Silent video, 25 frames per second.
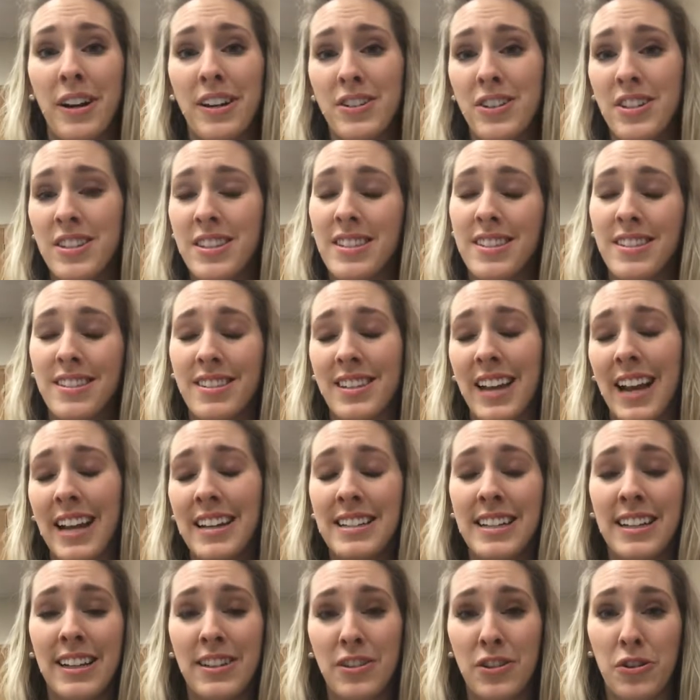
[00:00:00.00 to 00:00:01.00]
it's just
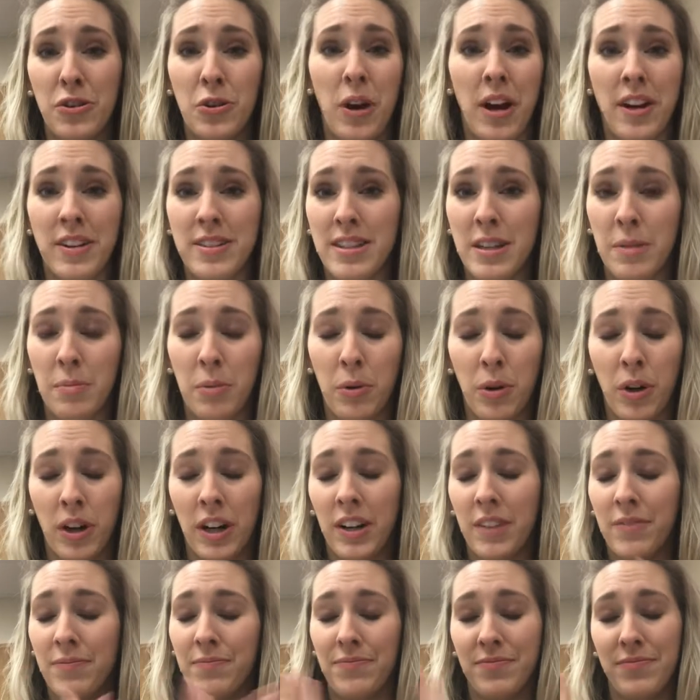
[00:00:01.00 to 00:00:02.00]
sizing is across the
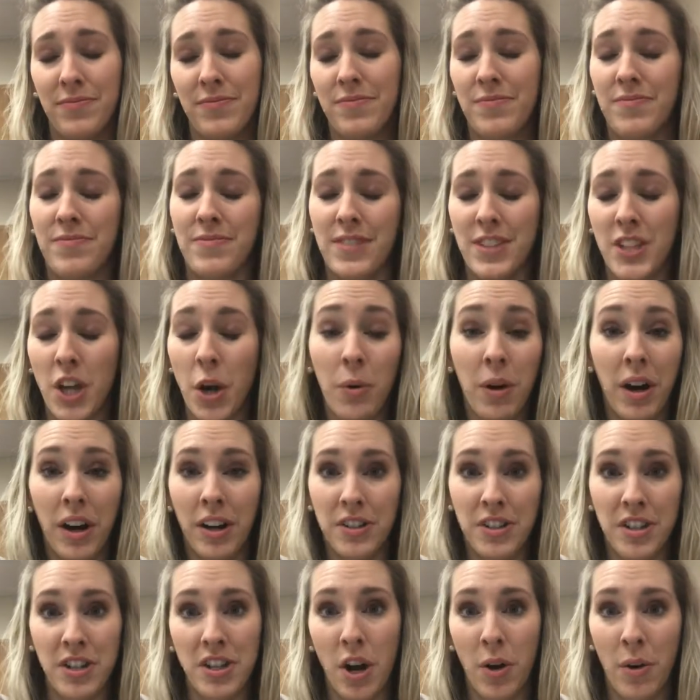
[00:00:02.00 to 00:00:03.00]
board so
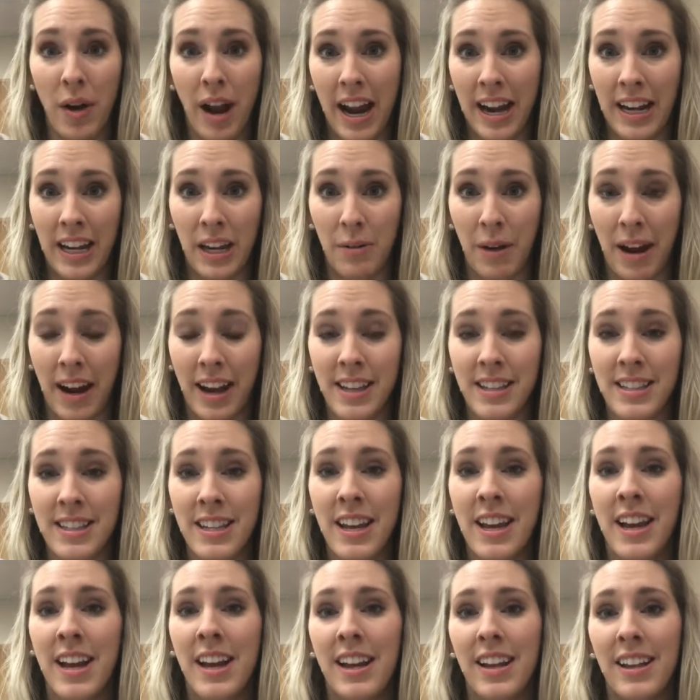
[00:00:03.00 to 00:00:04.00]
hard to know anyways
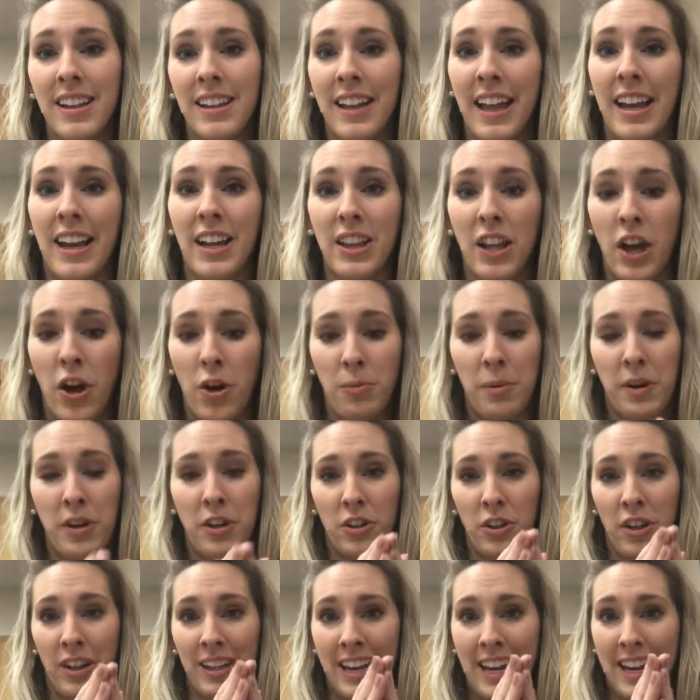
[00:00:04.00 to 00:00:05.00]
let alone when
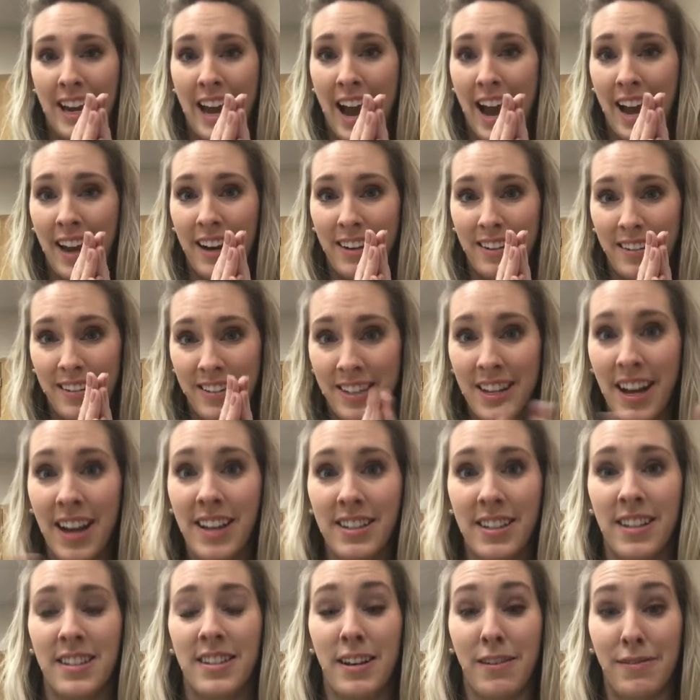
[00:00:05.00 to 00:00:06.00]
you're looking at
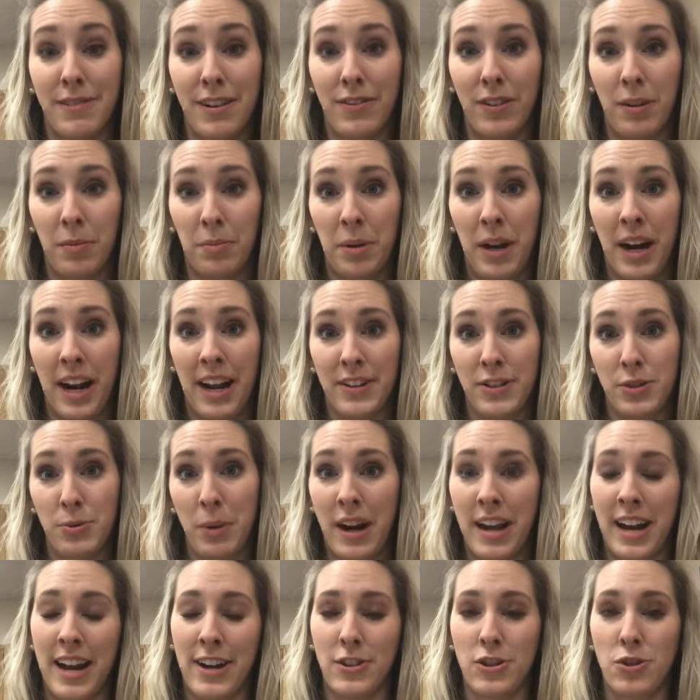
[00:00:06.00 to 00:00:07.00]
dozens of different brands
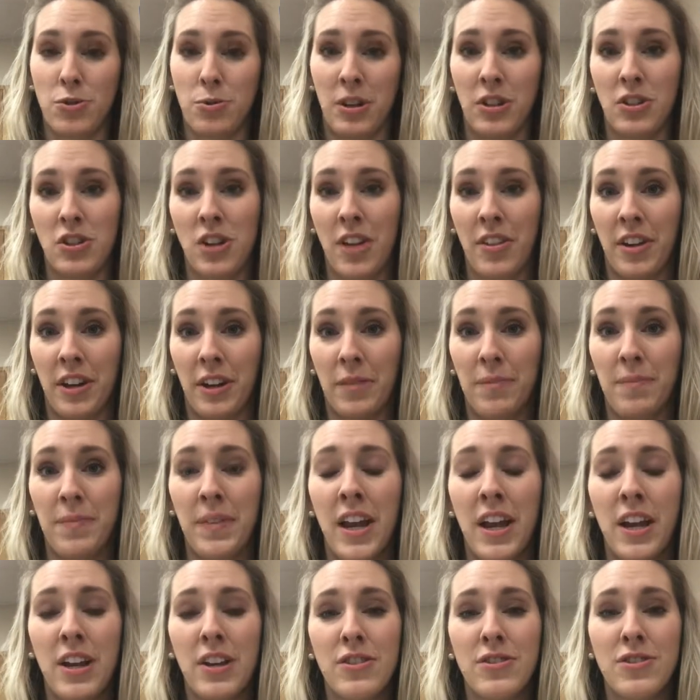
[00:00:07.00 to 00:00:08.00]
right next to each other.
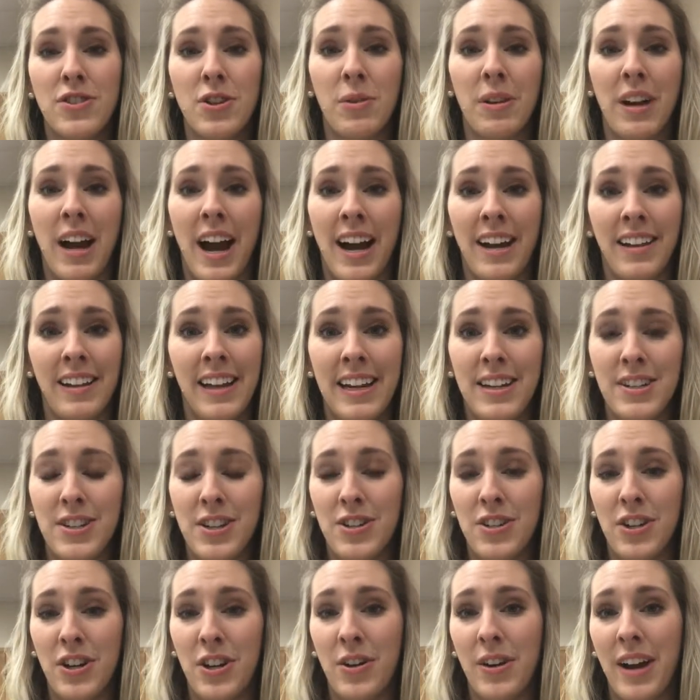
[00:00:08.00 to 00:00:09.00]
So what I like
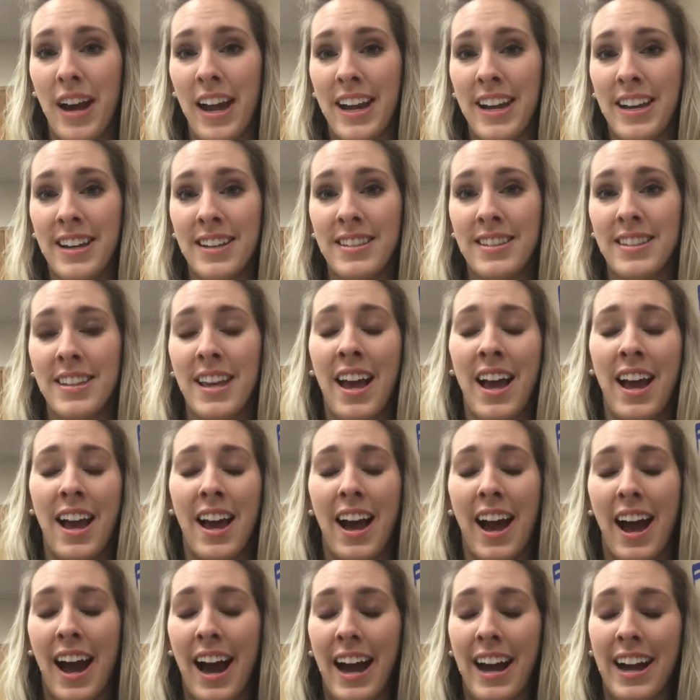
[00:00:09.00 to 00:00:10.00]
to do is
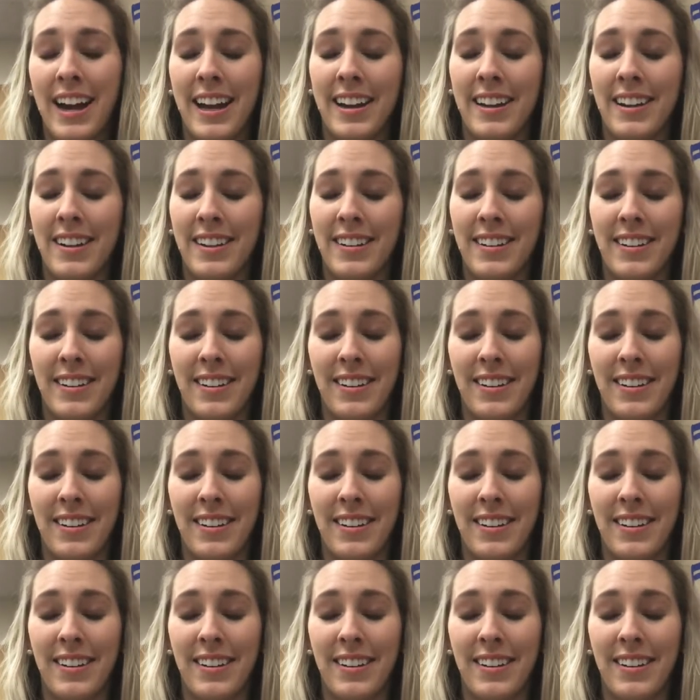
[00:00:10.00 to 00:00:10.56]
I